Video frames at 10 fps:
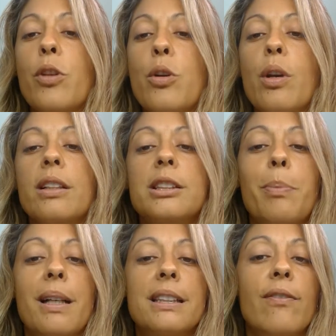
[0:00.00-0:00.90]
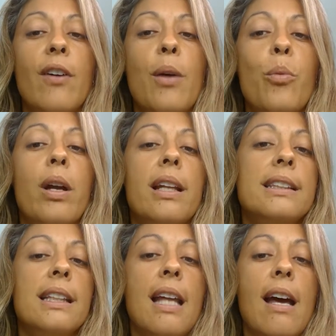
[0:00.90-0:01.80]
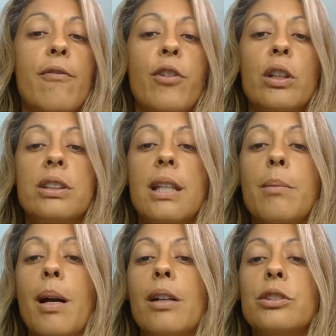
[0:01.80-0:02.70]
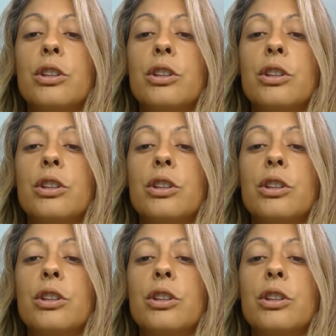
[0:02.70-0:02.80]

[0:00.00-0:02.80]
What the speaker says: You can specify what is in that first email.